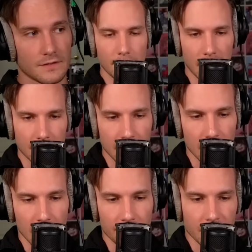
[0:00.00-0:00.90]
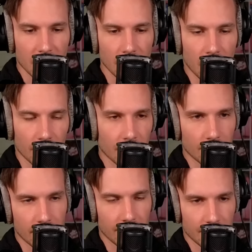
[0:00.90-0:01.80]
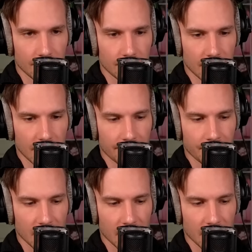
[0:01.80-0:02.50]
But no, don't go into